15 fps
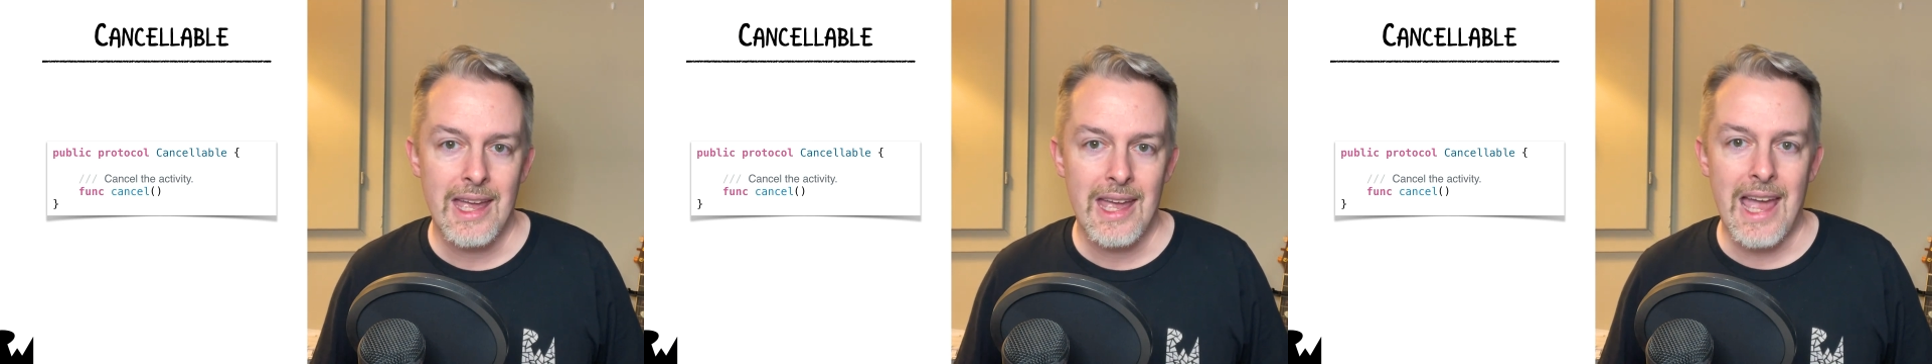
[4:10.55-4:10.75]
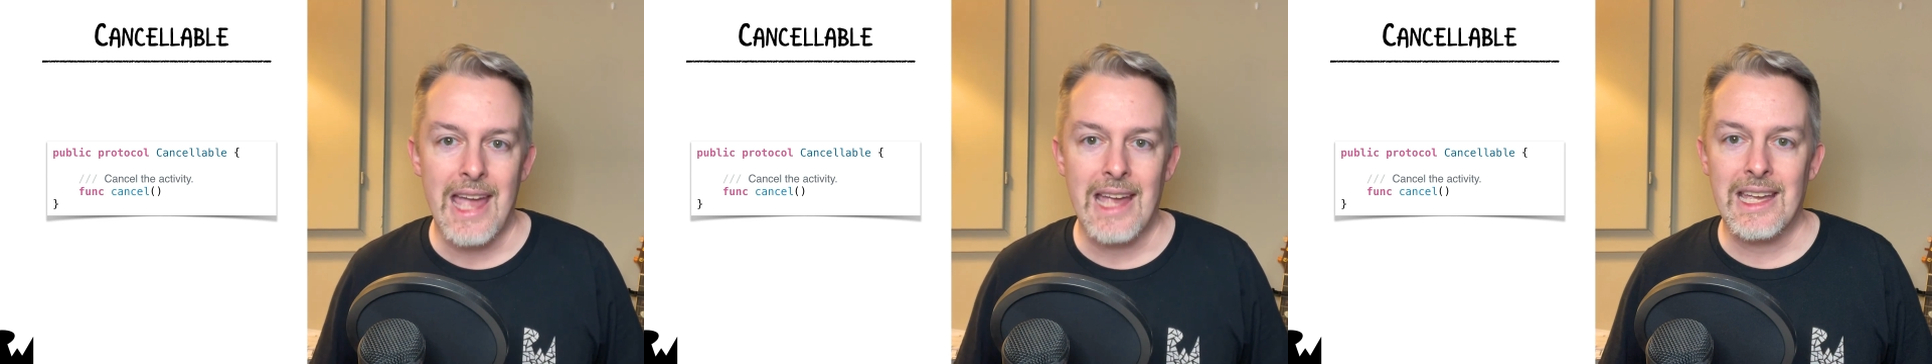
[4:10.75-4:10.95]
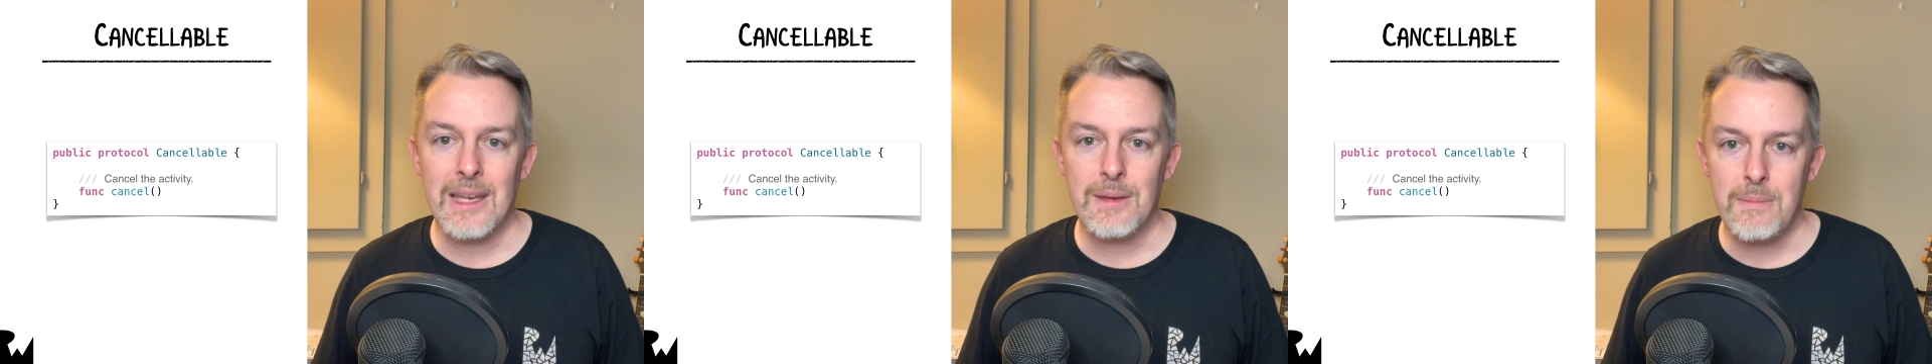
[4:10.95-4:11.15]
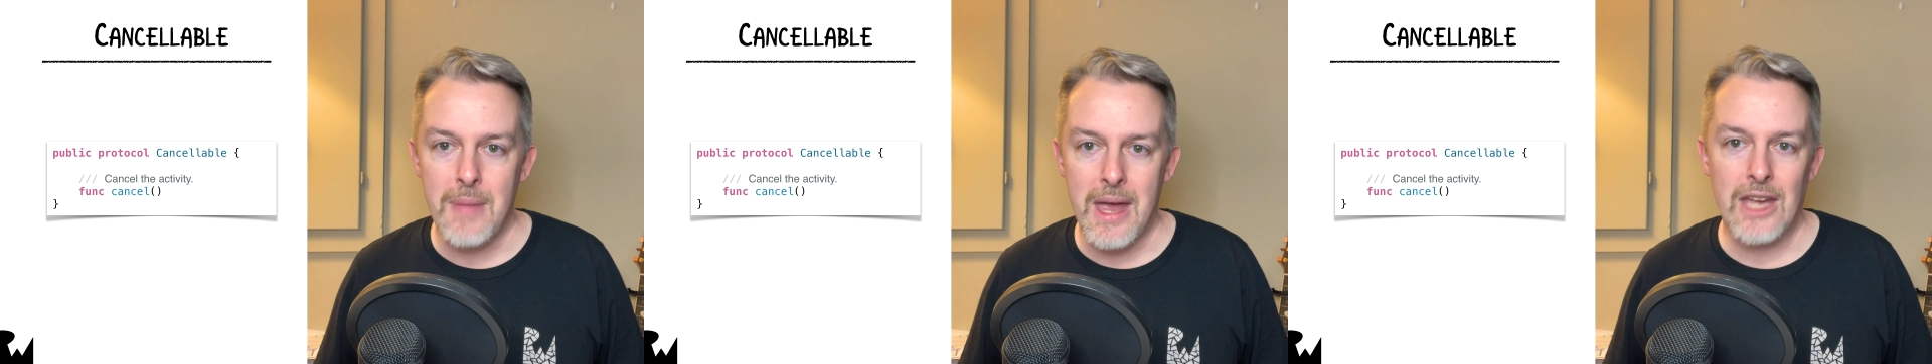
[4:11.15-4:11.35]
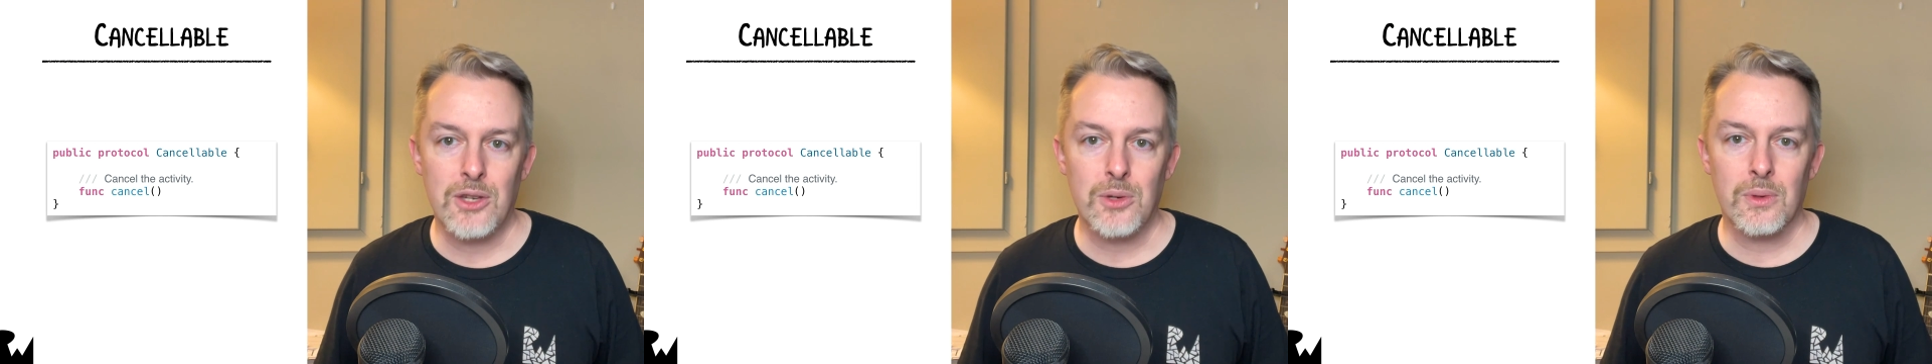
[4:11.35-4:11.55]
and can
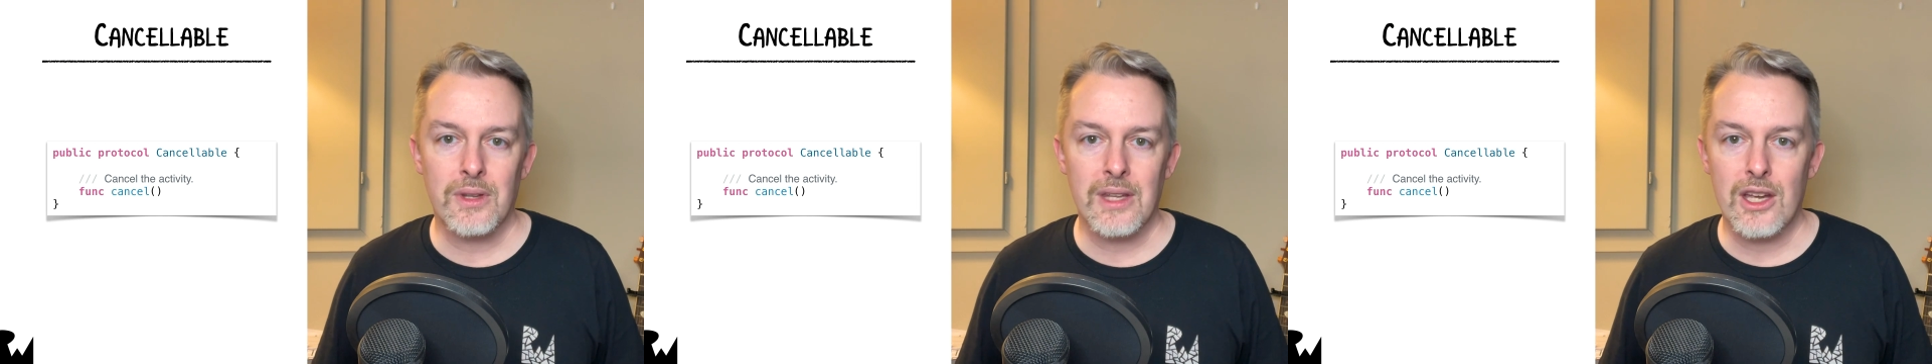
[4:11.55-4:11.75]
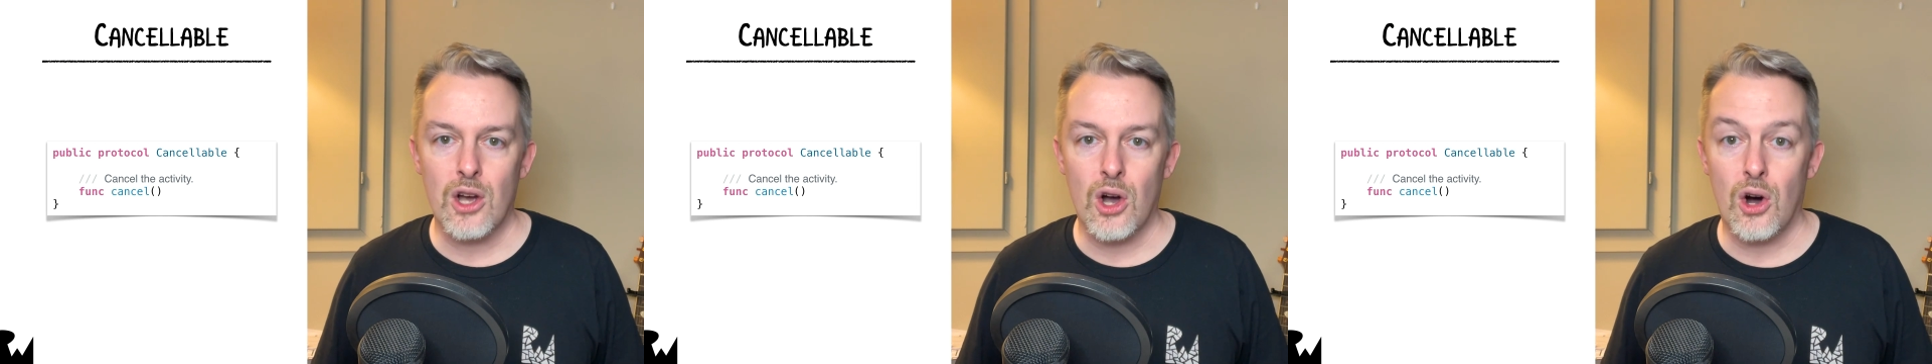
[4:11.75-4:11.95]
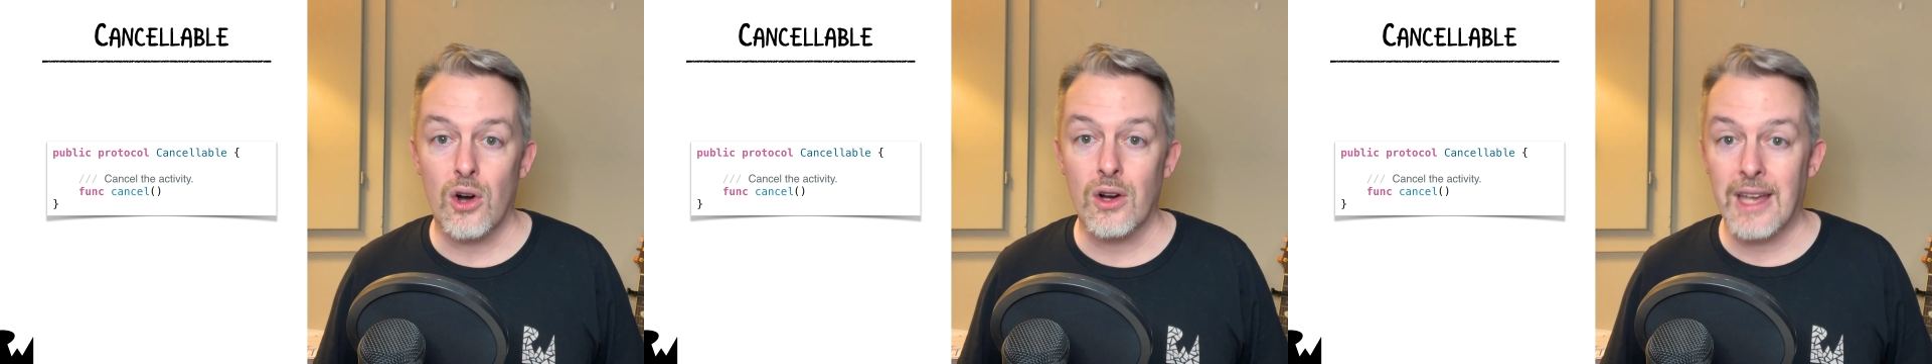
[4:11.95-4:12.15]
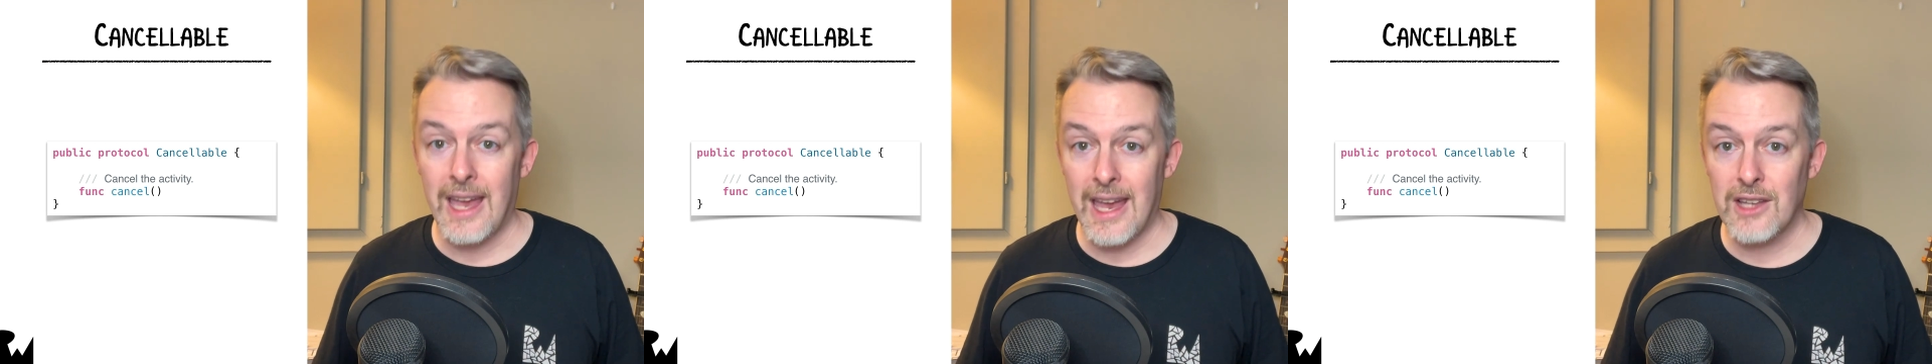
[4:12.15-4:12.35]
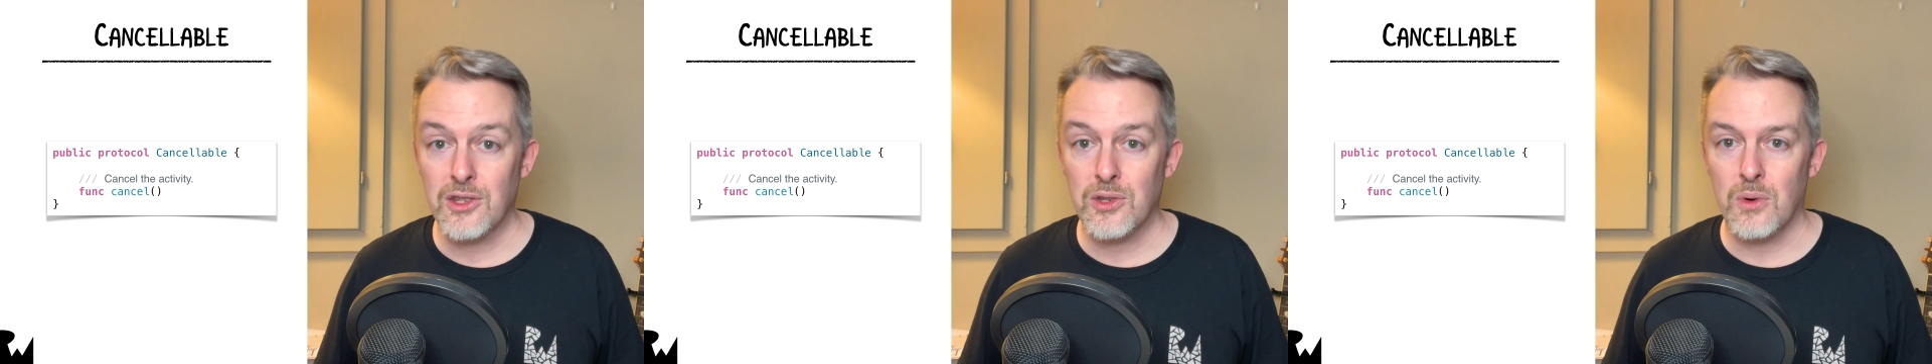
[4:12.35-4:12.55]
manually call
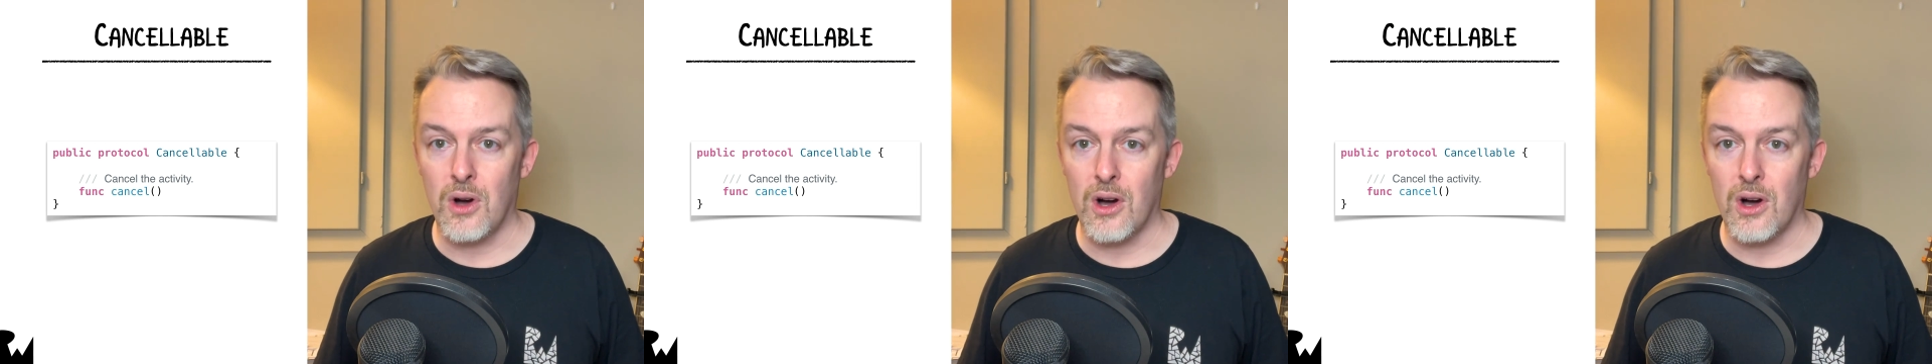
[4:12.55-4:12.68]
cancel